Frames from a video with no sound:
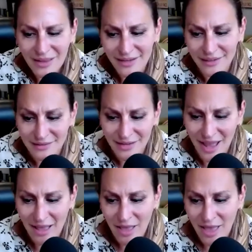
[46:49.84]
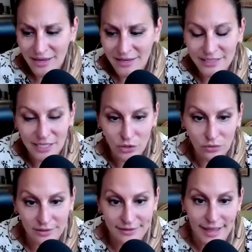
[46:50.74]
is
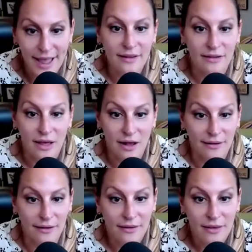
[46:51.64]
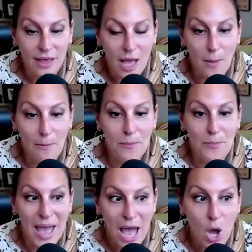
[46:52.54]
continue the dialogue
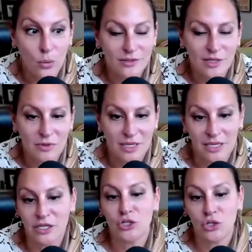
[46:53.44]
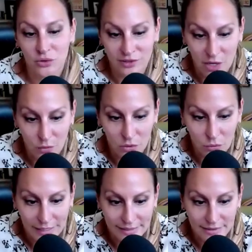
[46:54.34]
about some of the issues that were
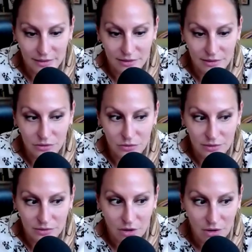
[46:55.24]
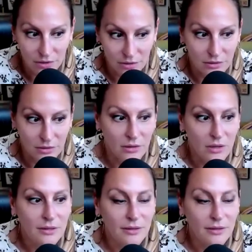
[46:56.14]
raised in Susan's article.